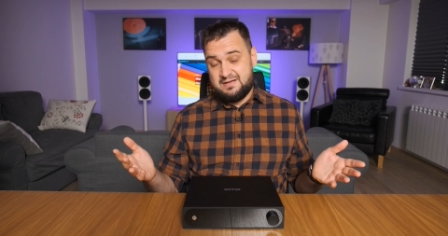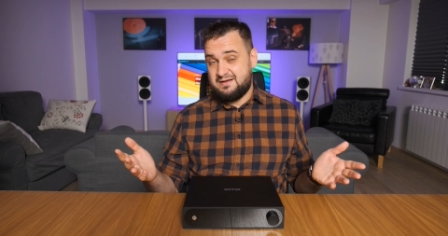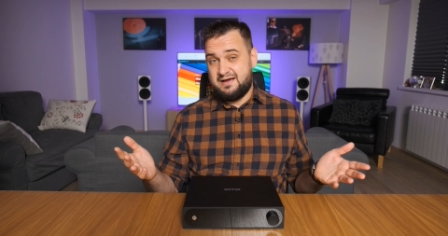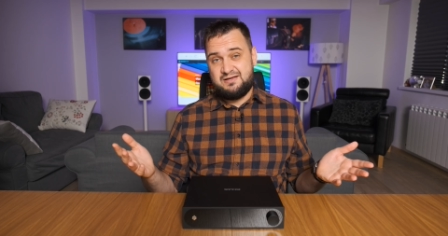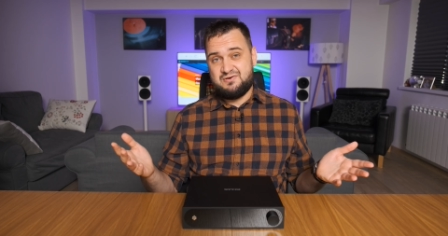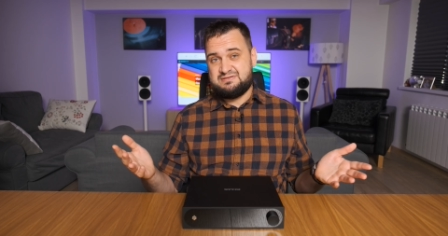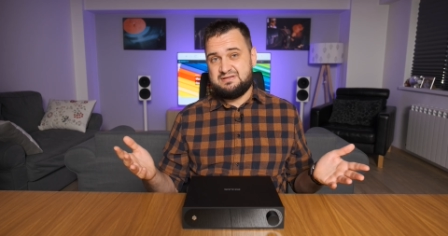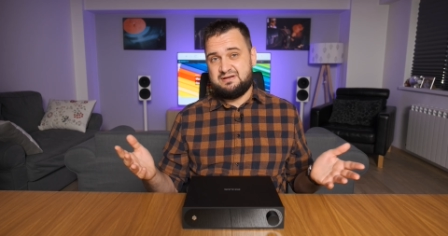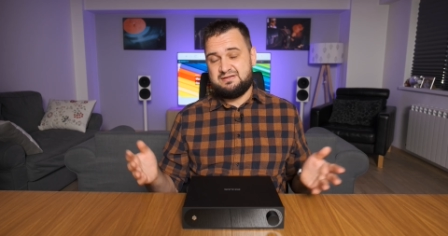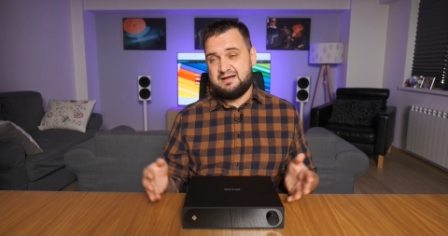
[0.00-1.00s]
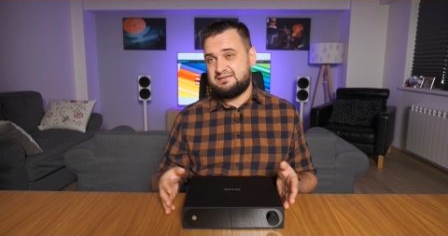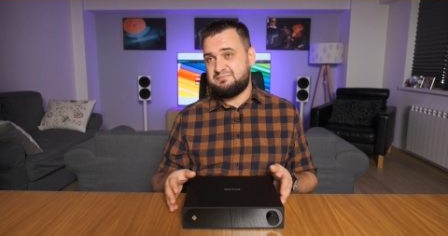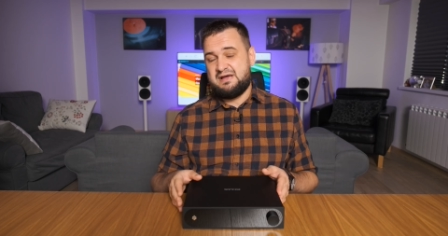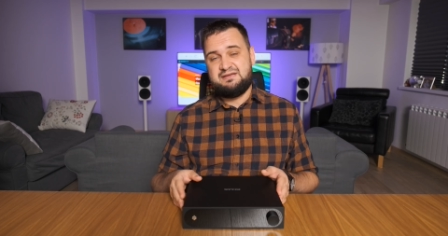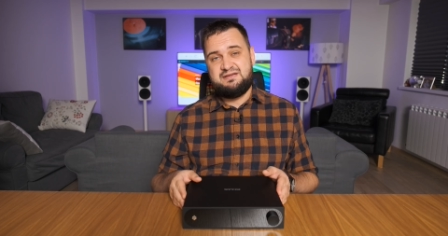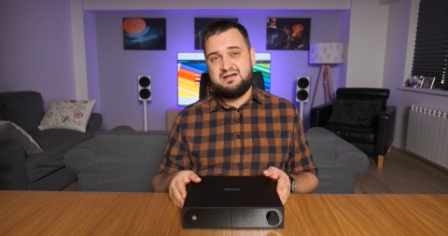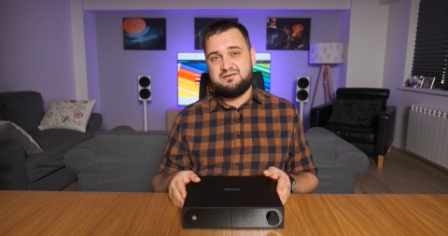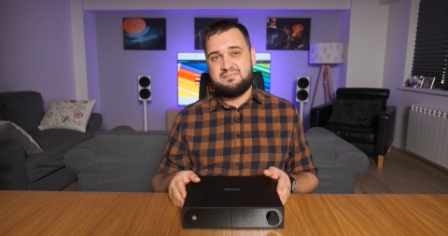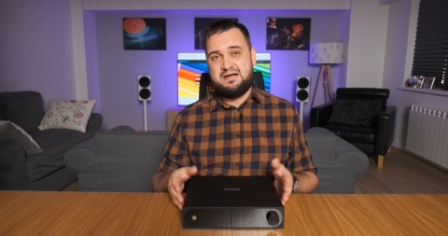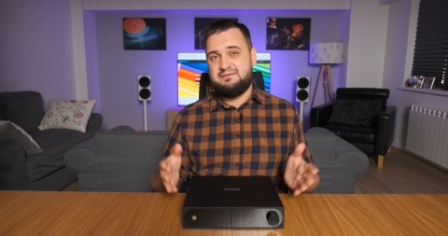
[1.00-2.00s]
I consider that my
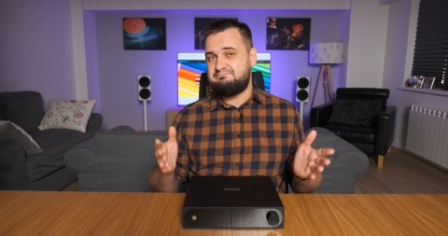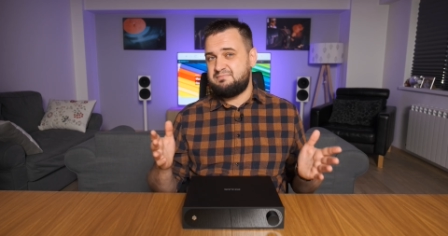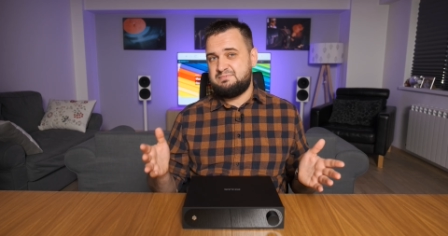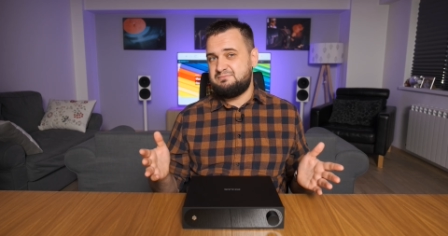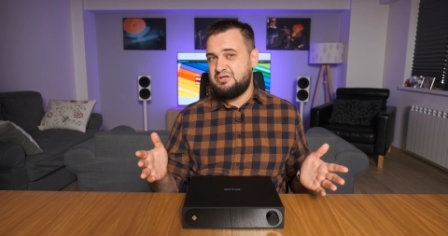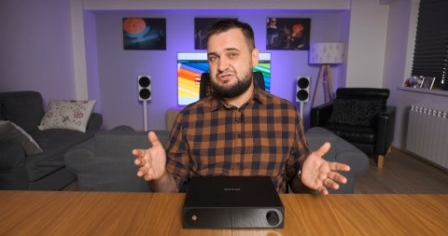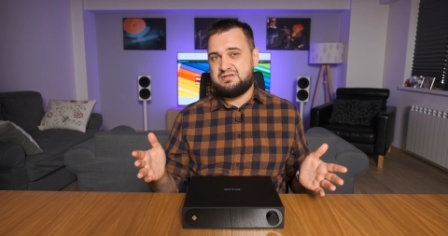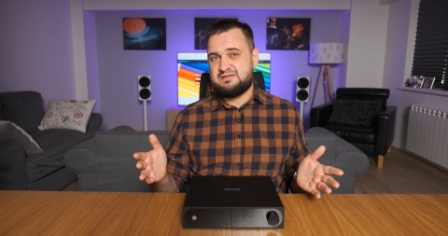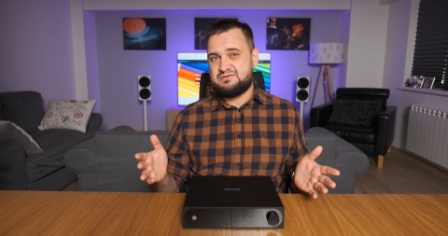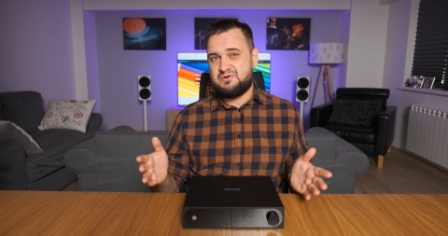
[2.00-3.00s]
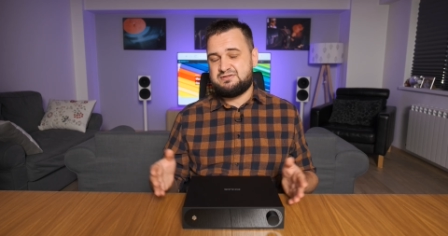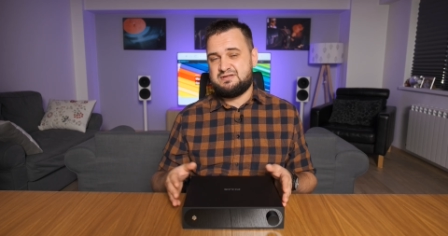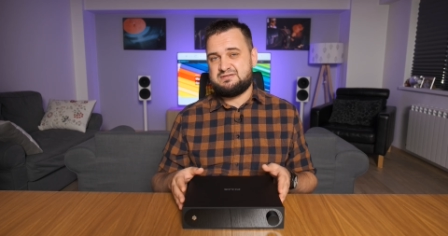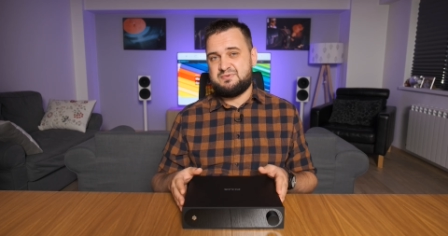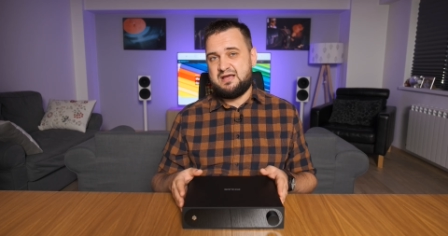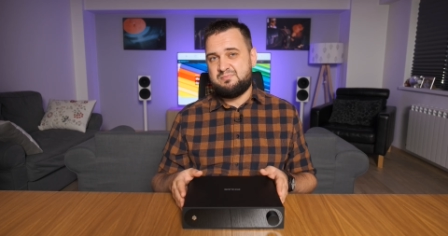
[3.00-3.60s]
gear, my digital sources, my